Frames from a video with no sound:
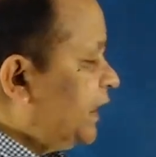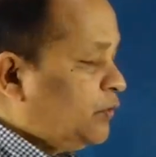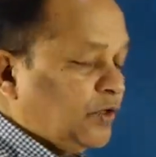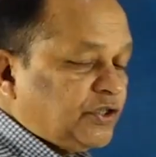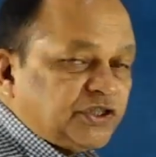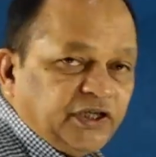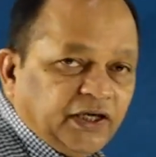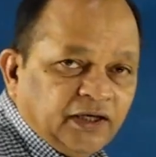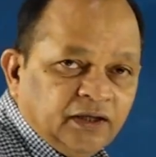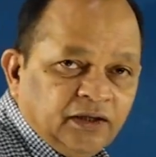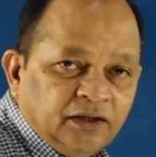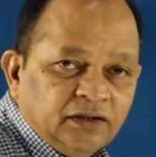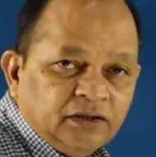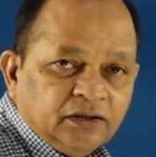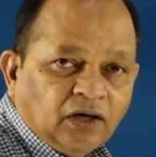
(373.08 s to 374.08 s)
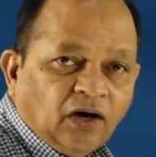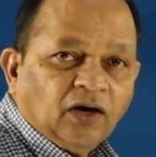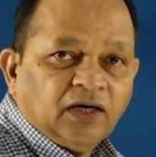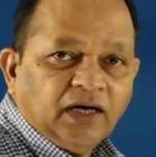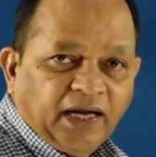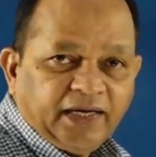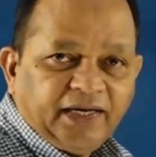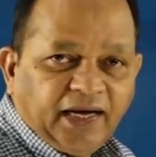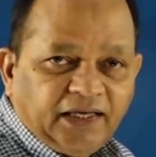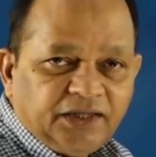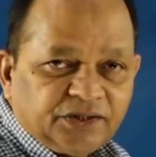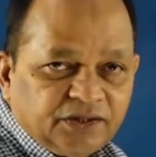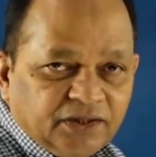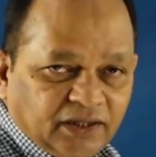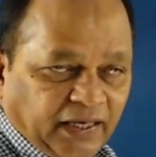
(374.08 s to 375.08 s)
question on
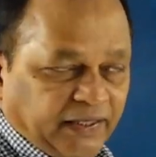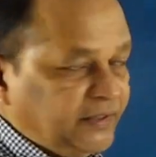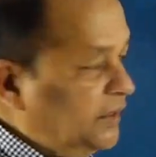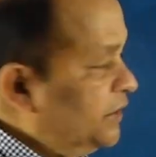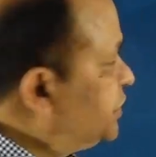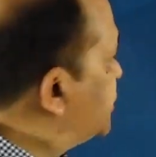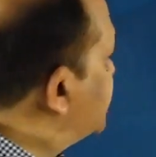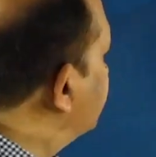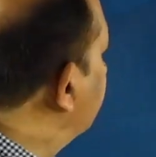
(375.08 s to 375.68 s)
ligands like this.